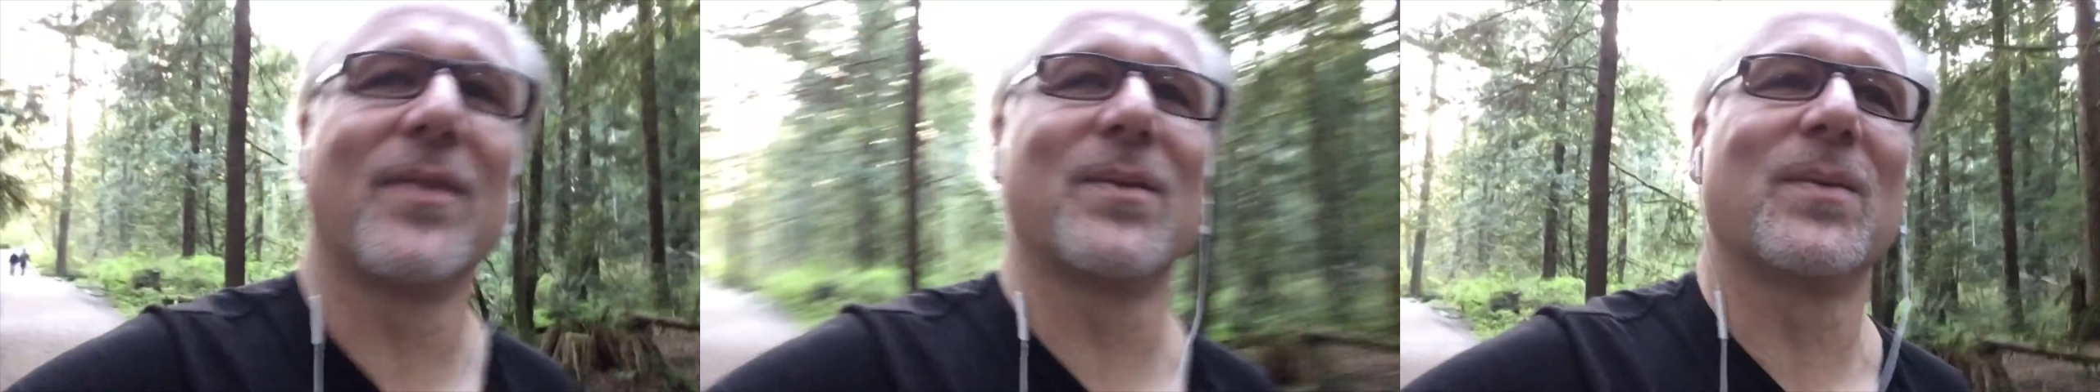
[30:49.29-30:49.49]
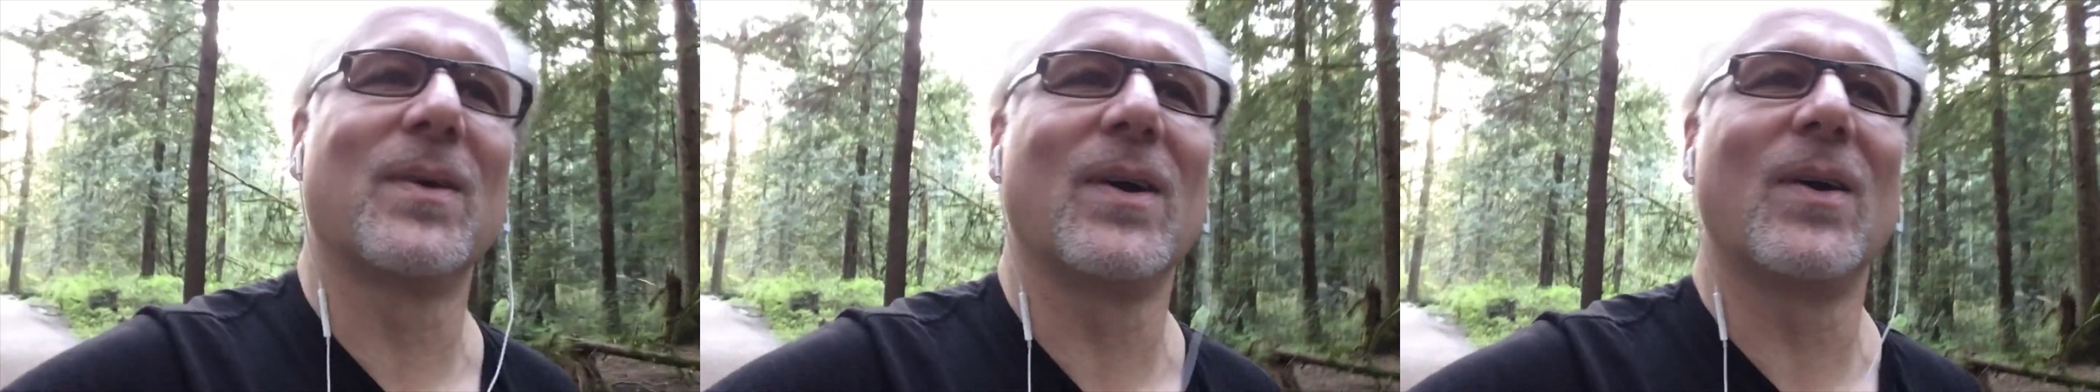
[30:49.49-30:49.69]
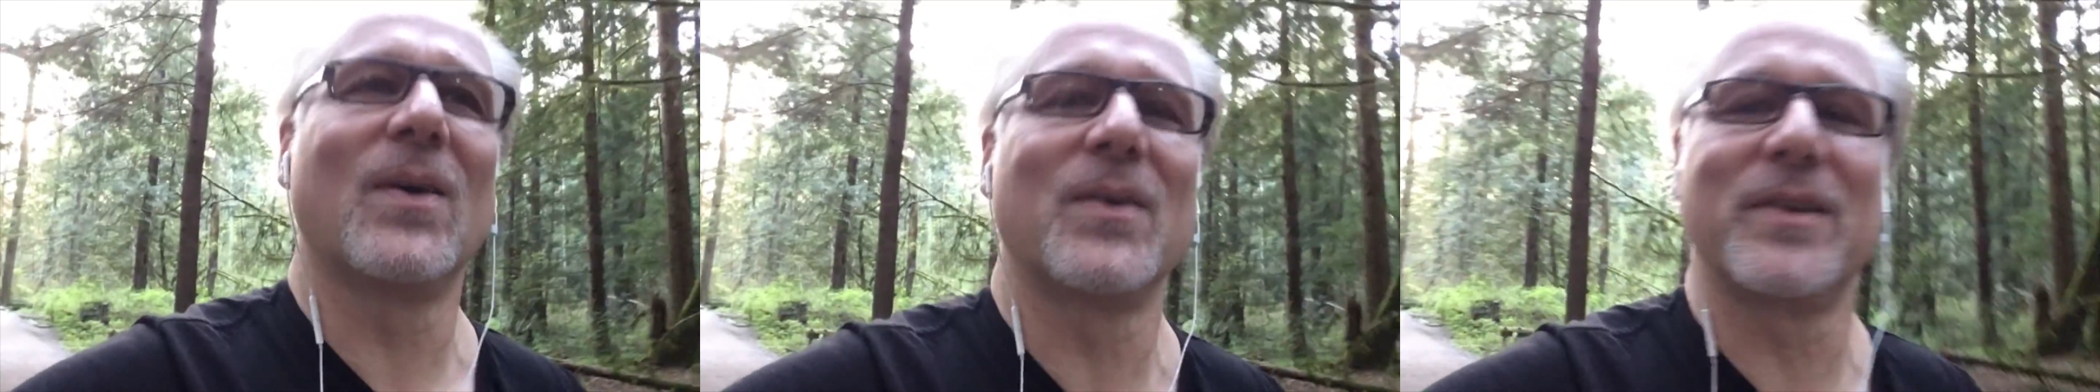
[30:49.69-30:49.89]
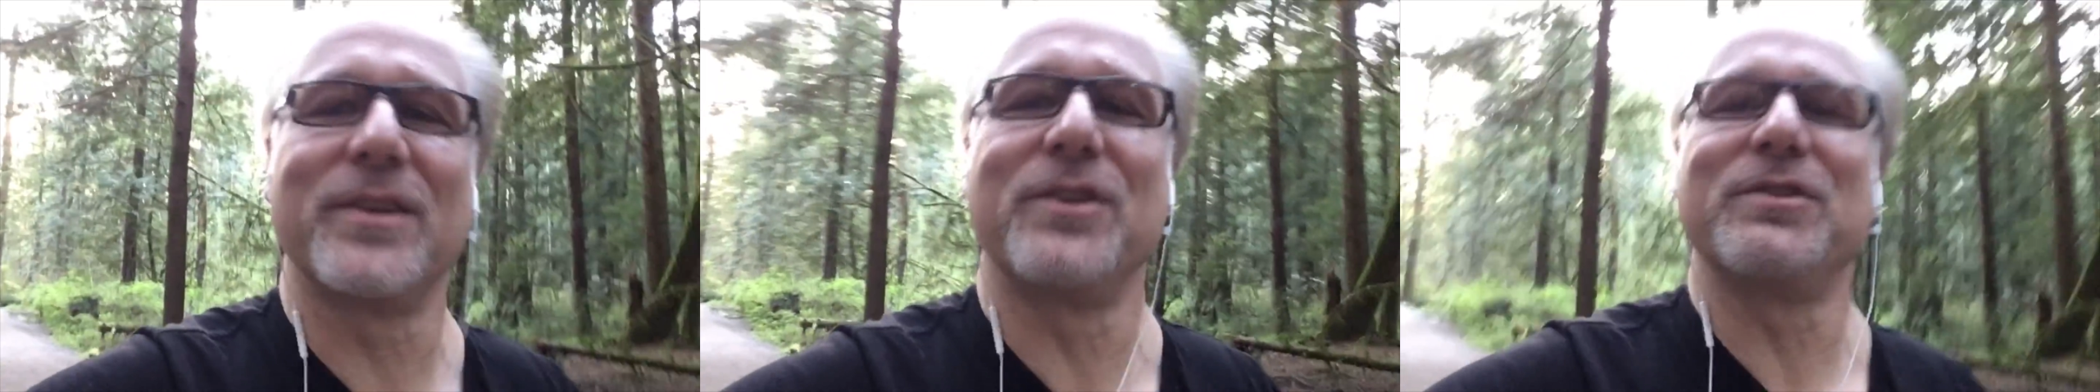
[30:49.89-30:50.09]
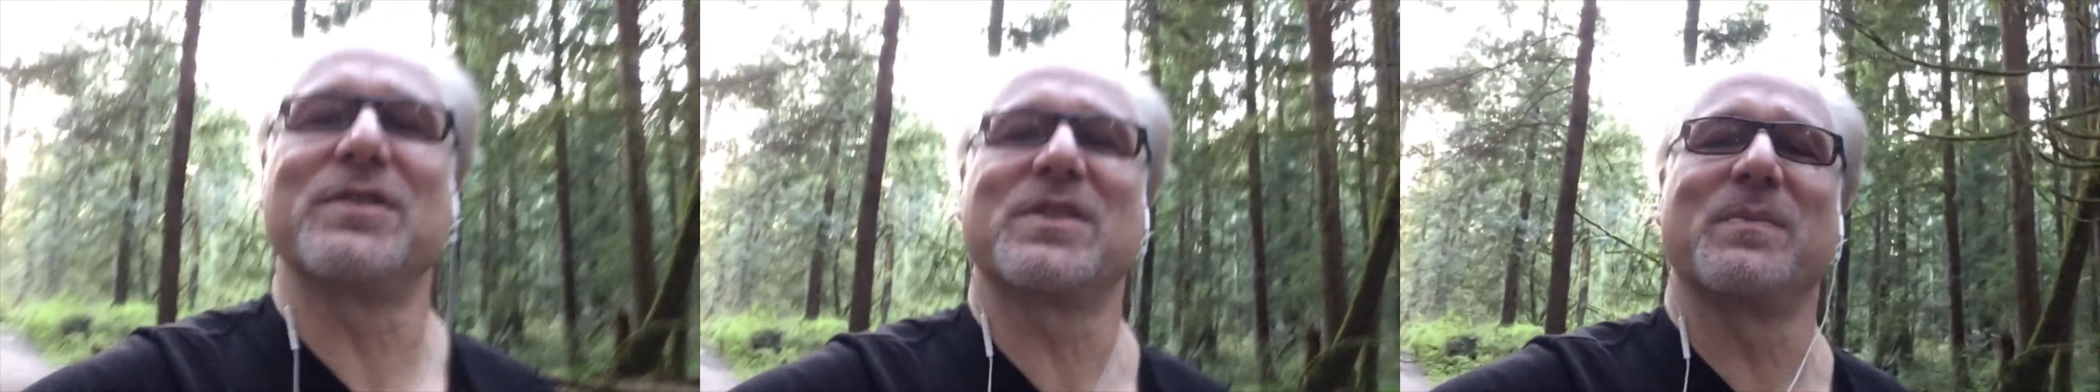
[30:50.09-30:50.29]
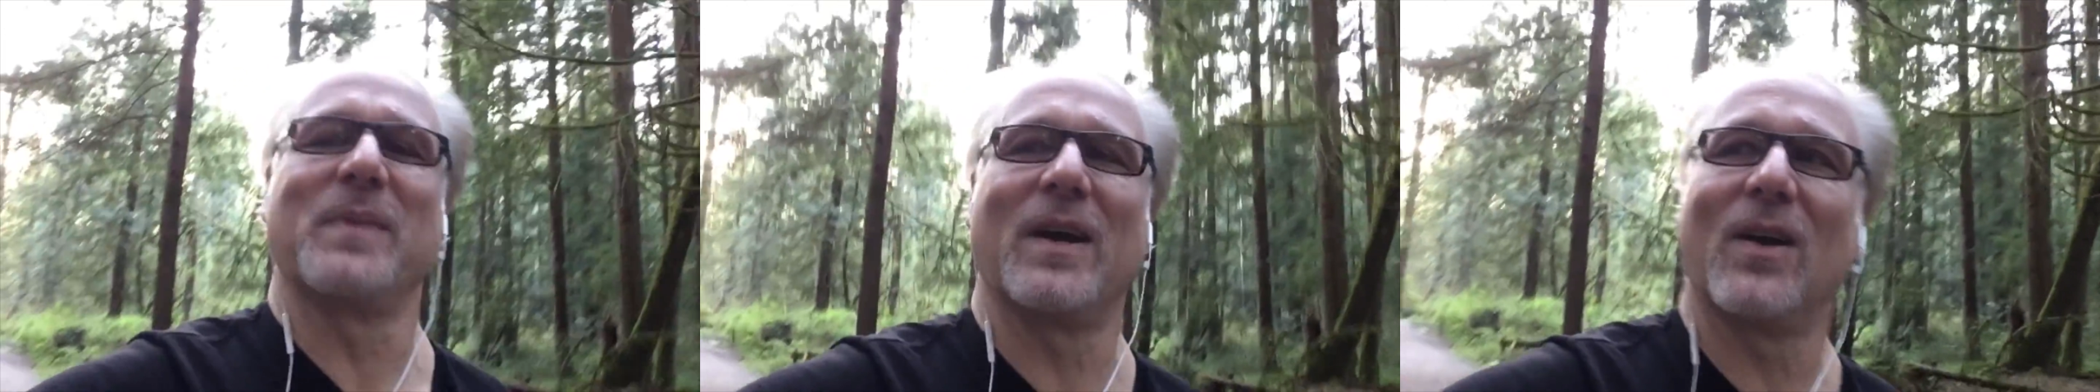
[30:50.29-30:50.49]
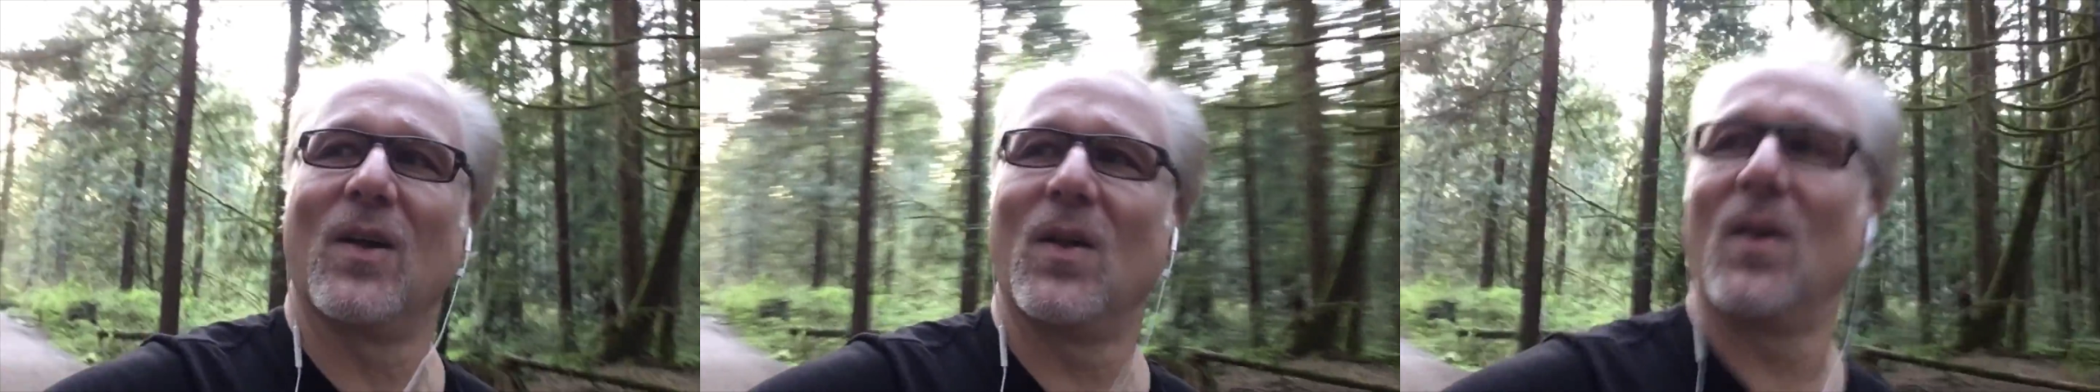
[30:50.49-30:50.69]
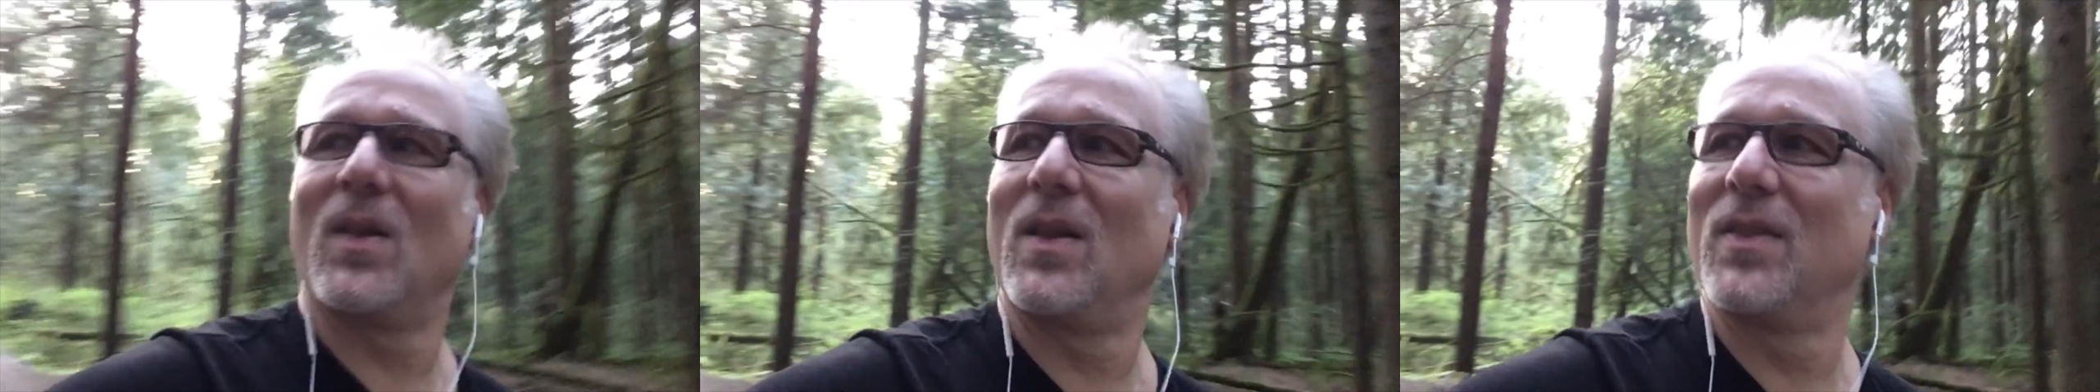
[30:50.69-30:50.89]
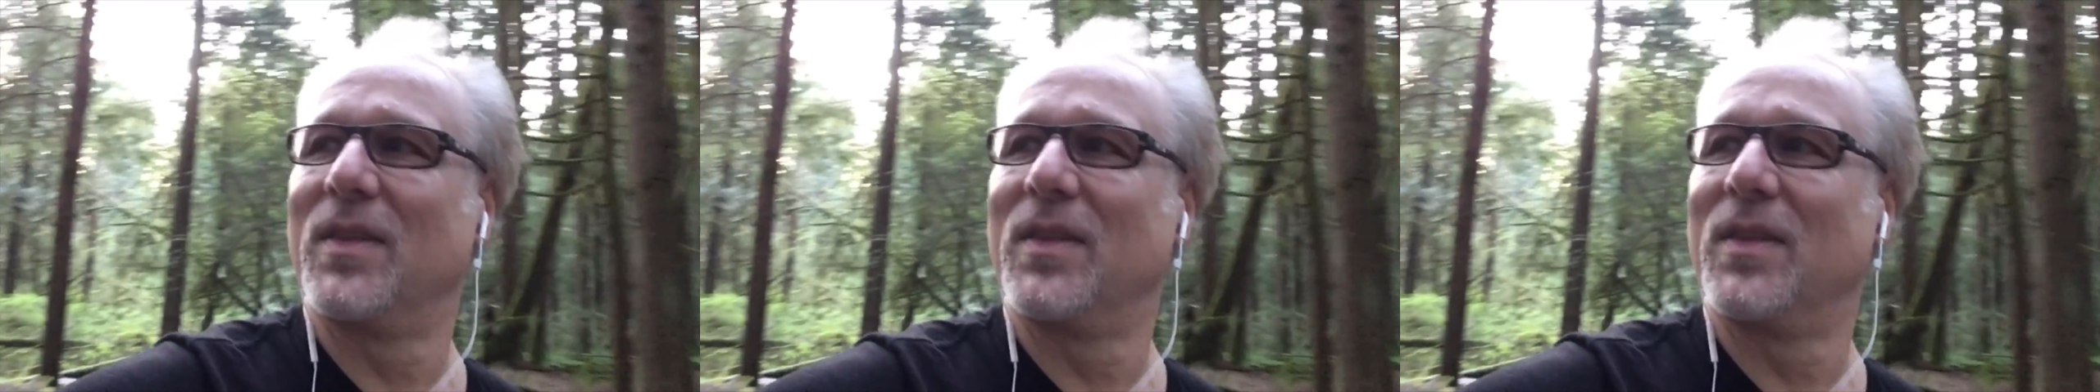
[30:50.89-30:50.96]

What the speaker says: the road and you smell